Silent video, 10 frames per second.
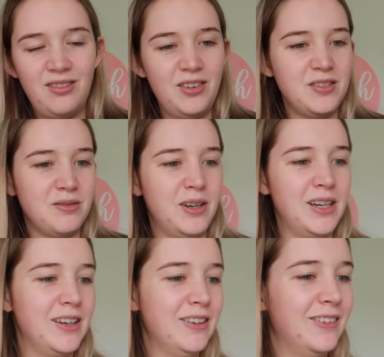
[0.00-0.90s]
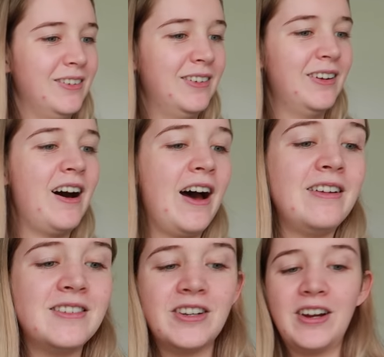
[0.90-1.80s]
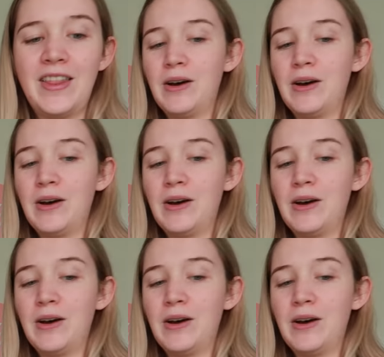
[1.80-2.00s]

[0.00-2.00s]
Feels weird. I don't know how